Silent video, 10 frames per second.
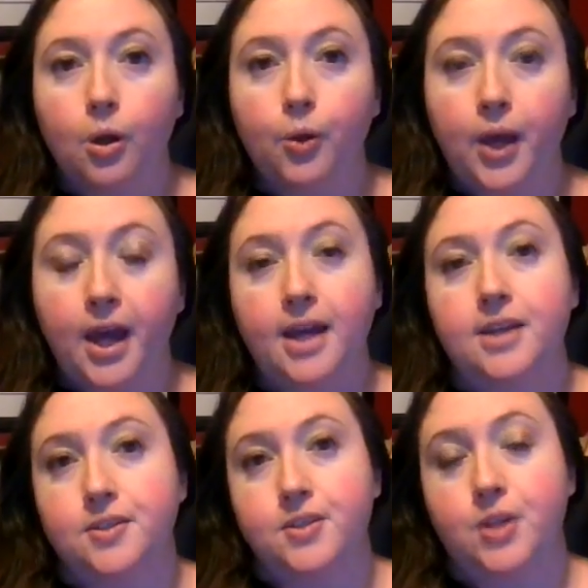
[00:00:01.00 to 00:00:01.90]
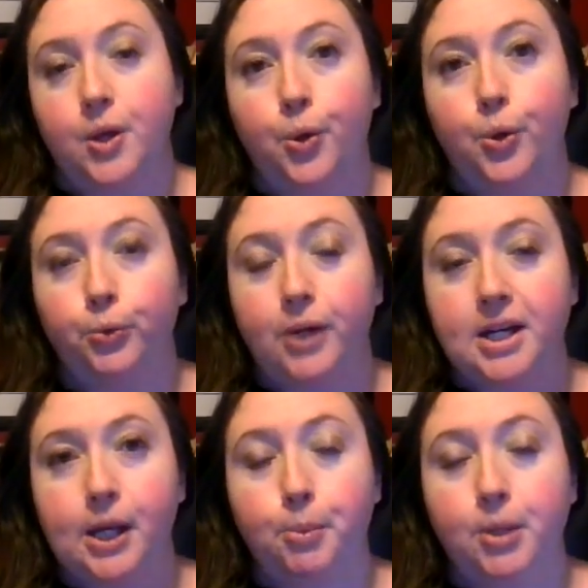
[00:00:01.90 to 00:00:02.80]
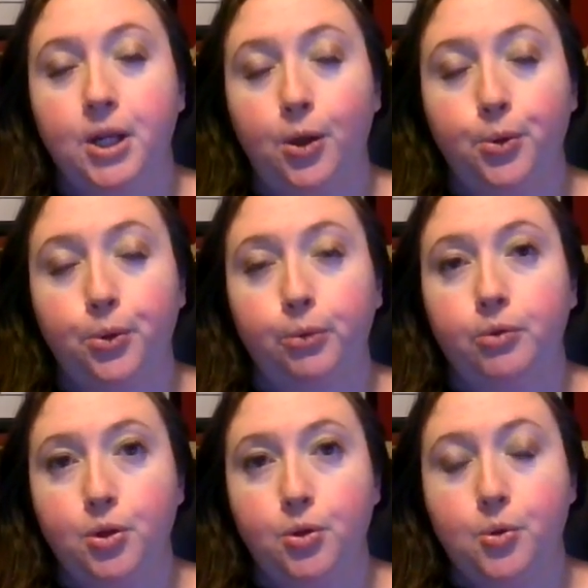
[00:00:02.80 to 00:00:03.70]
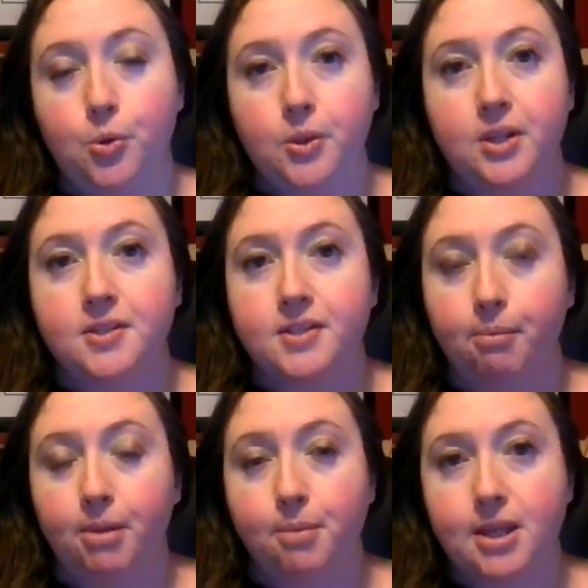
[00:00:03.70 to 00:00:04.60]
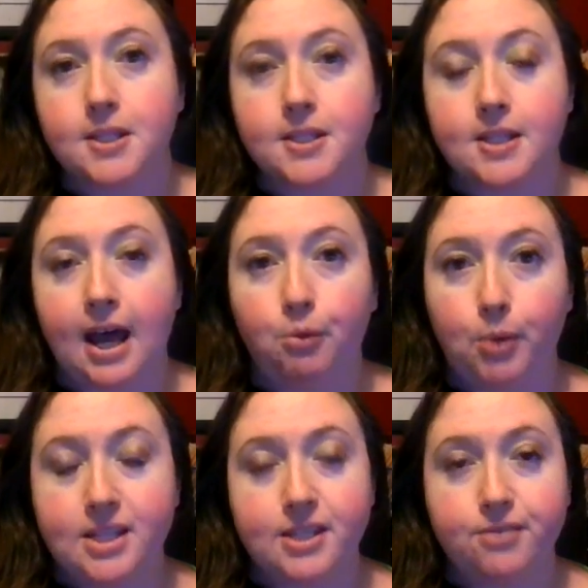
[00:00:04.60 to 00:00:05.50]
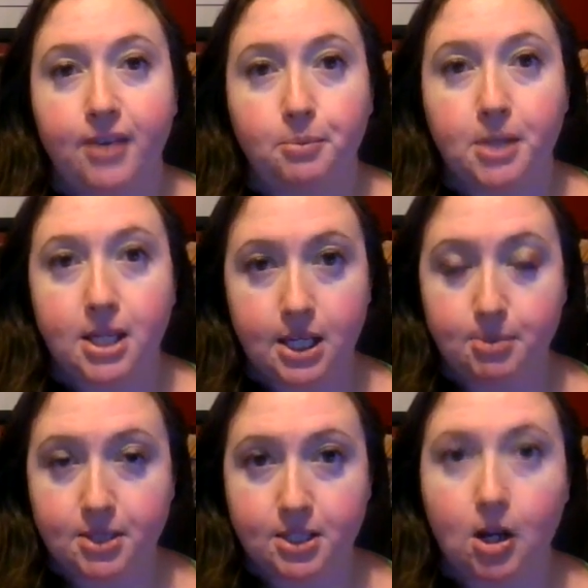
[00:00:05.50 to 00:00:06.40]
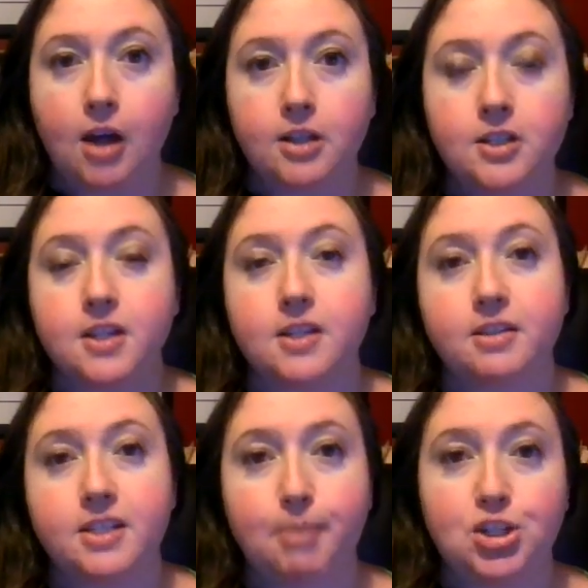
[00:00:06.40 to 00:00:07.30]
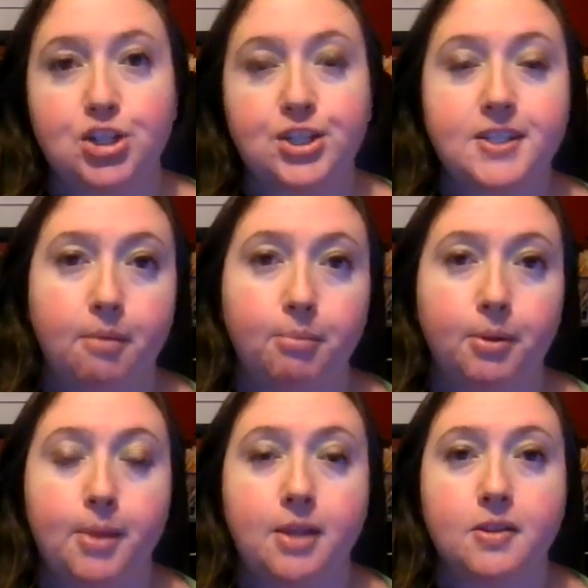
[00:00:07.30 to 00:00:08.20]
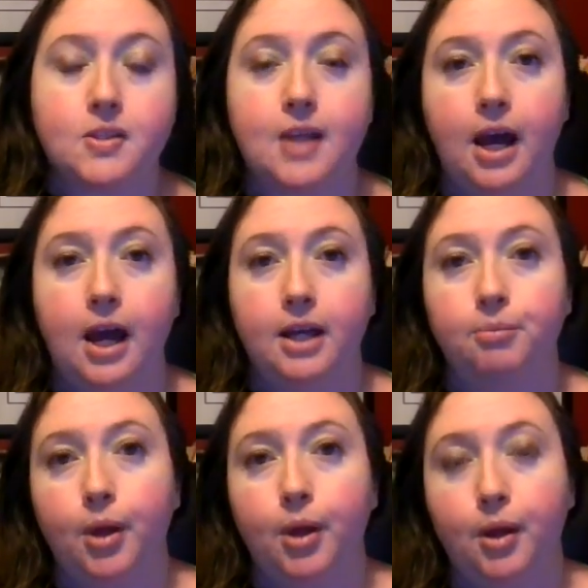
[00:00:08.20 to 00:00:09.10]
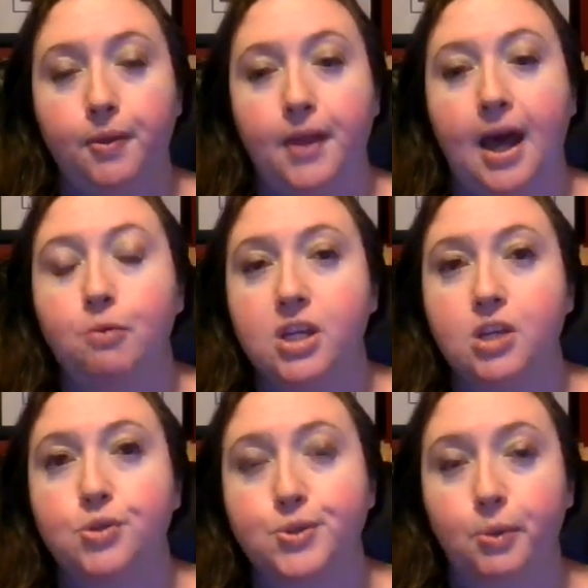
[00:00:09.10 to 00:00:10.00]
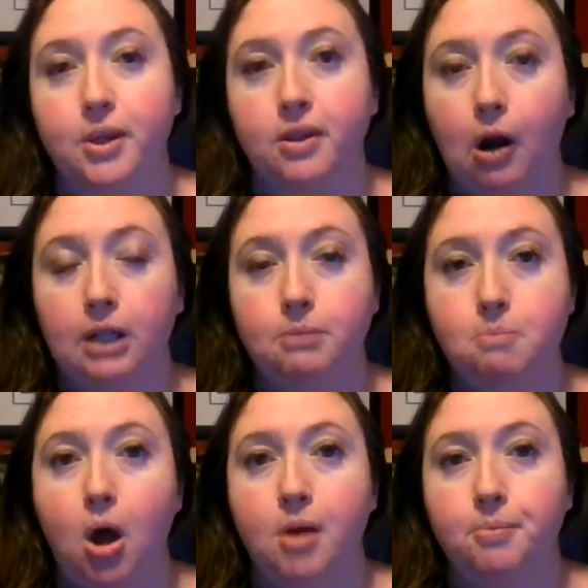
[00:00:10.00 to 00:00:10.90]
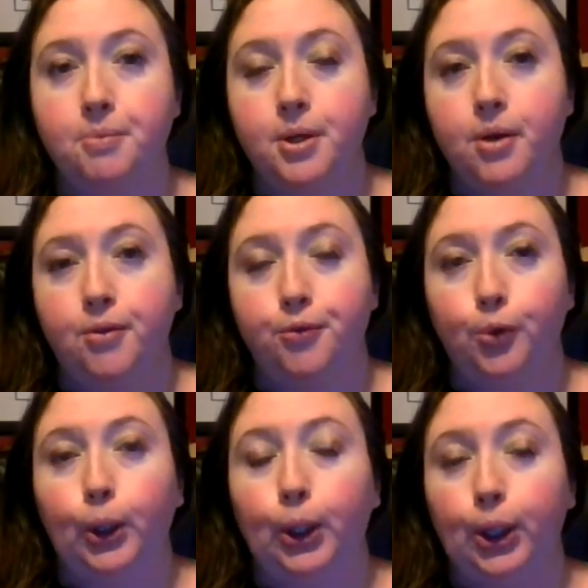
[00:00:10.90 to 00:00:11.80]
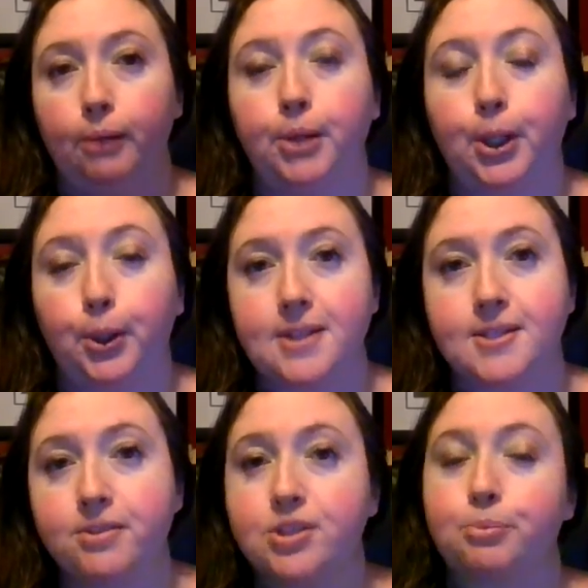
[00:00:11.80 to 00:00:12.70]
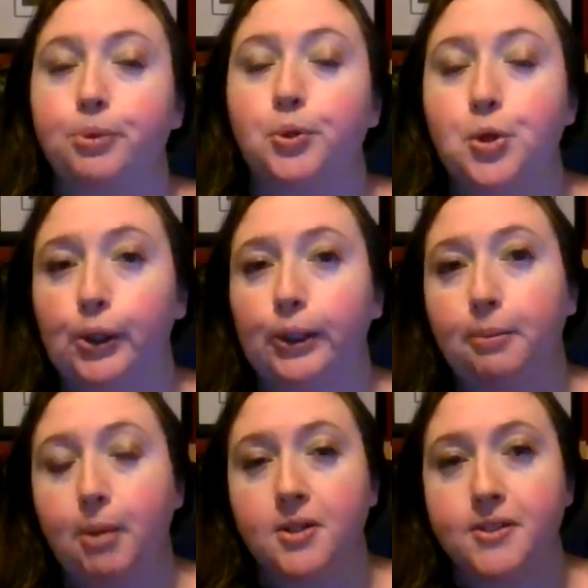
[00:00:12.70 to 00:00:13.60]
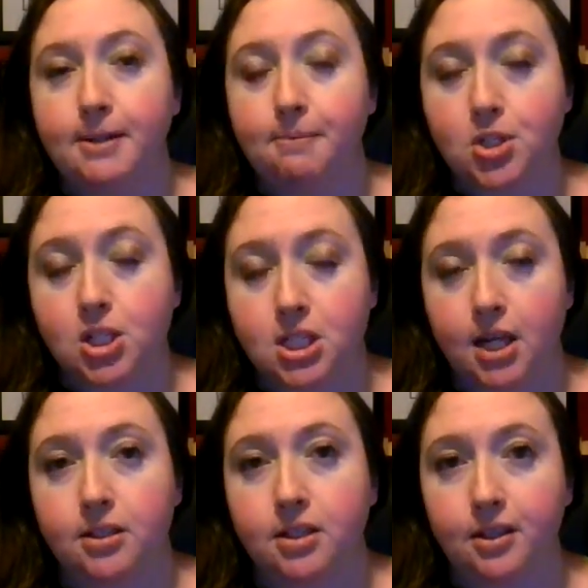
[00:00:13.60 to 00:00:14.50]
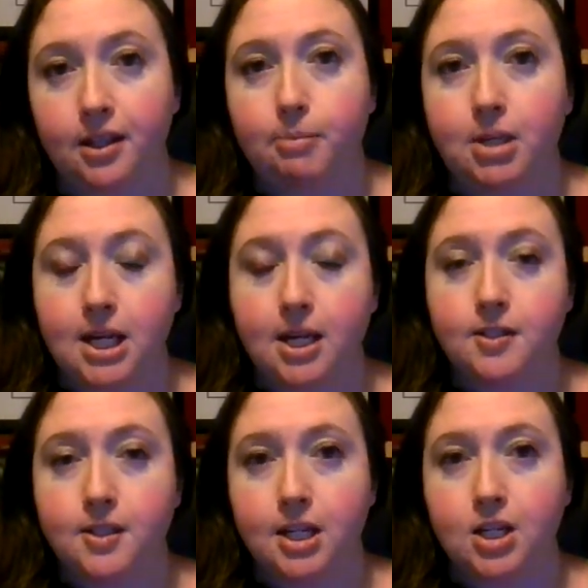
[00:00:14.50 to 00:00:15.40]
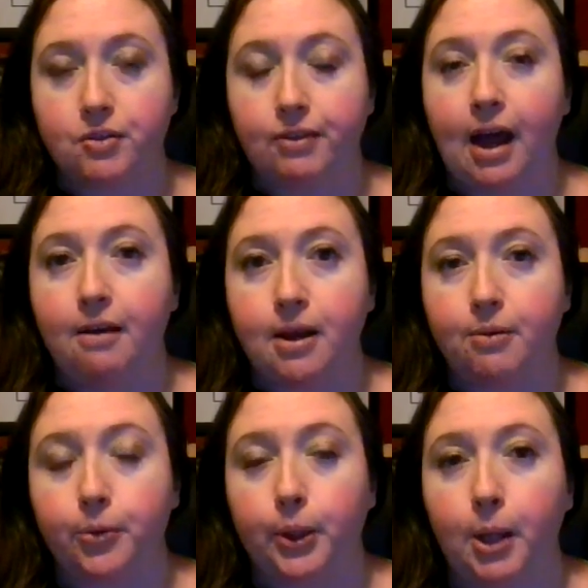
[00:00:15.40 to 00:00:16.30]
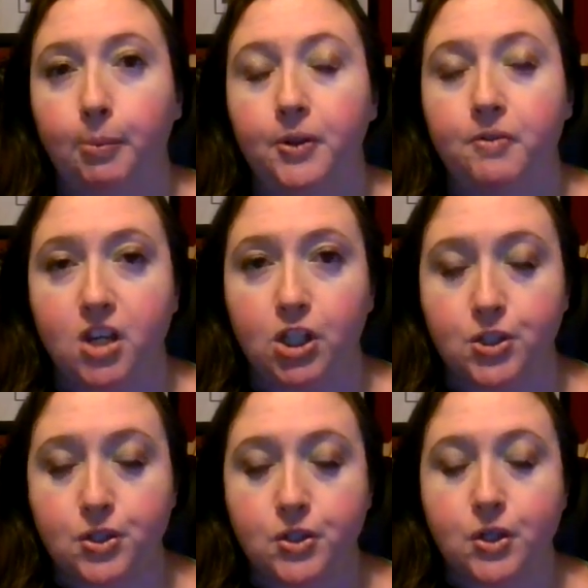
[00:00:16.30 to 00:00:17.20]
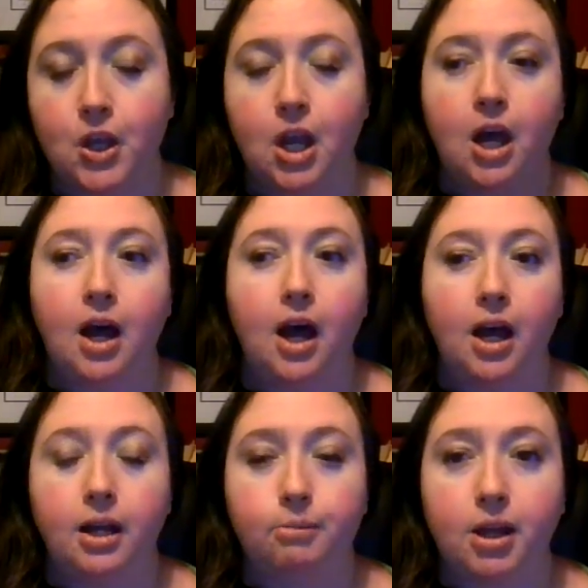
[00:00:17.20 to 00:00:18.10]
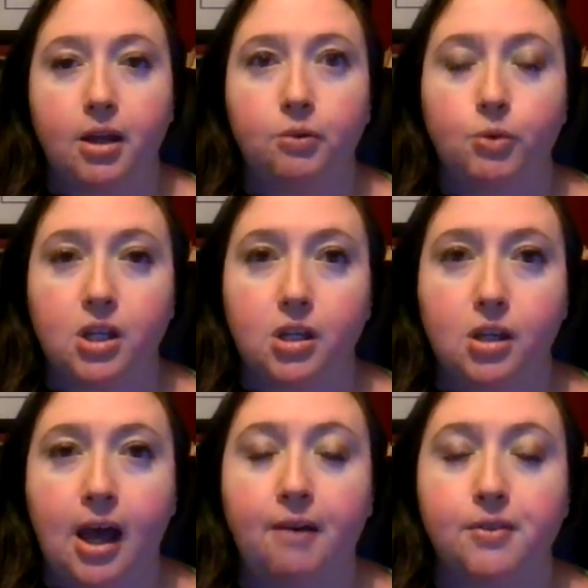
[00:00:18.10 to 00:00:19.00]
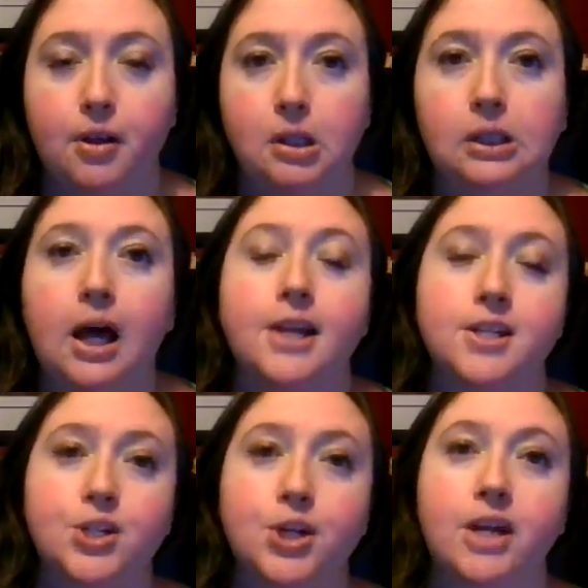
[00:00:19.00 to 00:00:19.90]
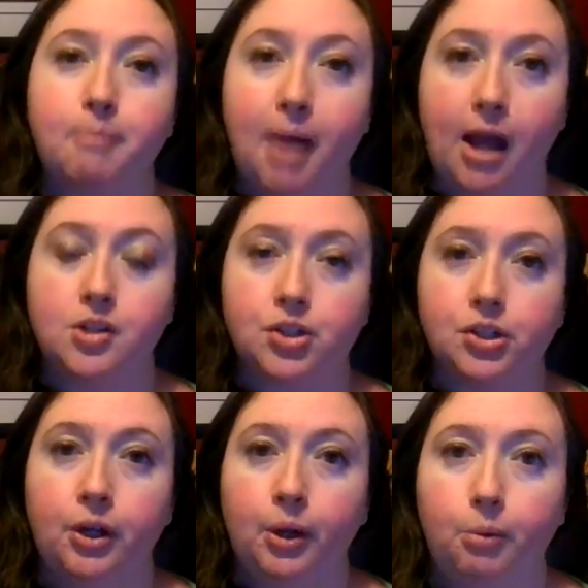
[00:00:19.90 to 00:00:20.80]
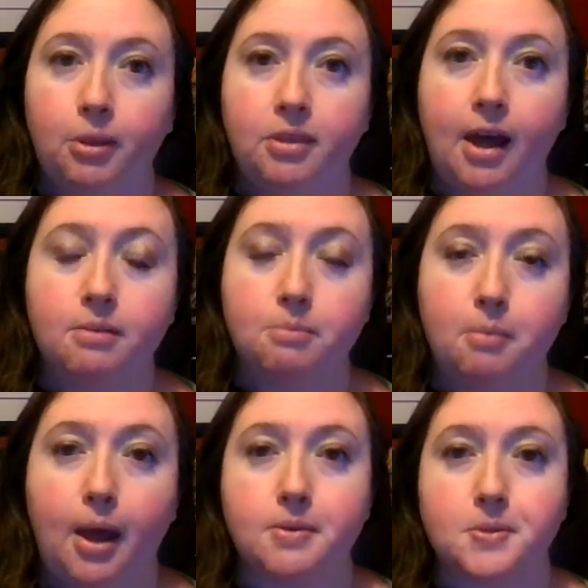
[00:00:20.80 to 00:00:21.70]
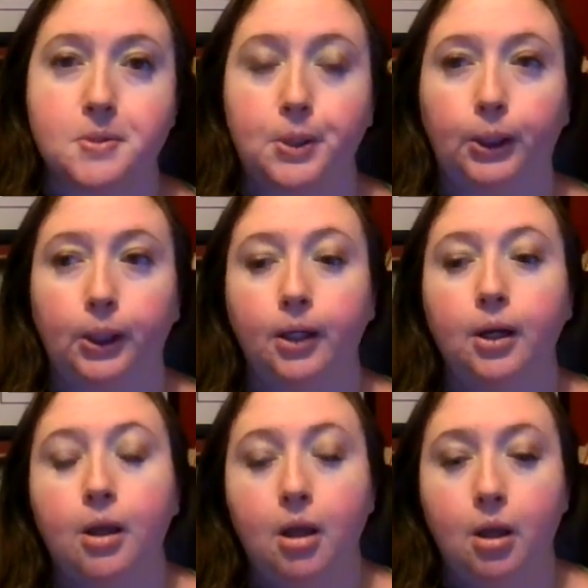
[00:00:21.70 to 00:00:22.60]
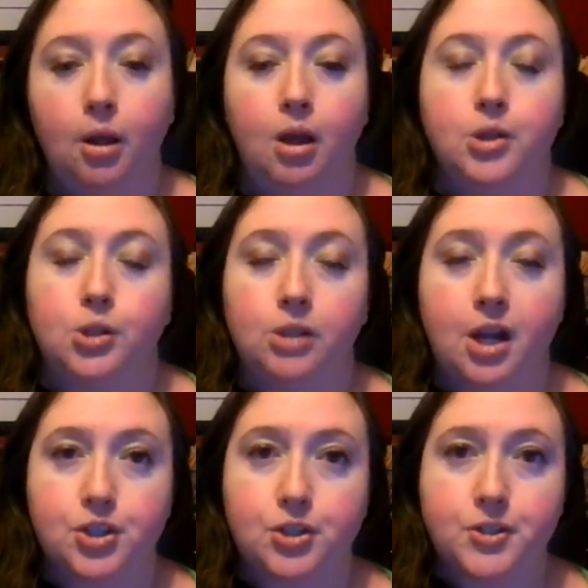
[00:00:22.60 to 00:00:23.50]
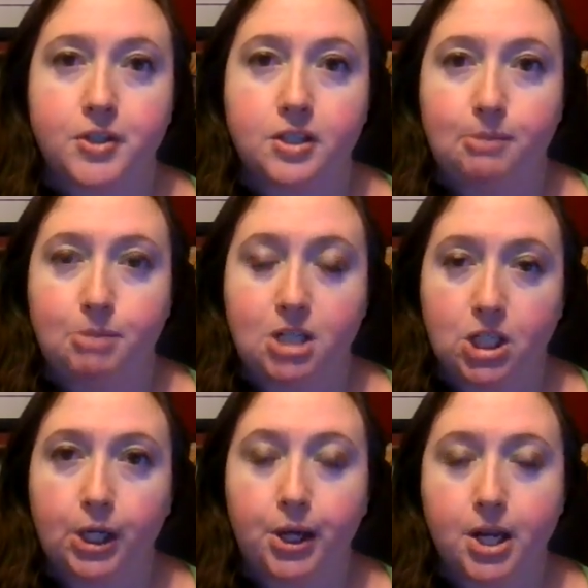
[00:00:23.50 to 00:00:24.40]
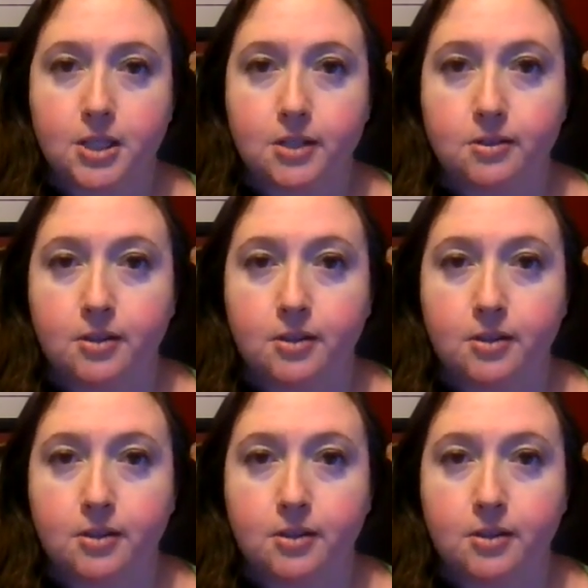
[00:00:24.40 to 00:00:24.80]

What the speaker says: Okay, so right now I'm going to go through the supplements that we as a family keep stocked, especially supplements that we use with our mom for her progressive supranuclear palsy. She's technically been end stage of that now for a couple of years. And we have a lot to try to manage with that as her neurological system deteriorates.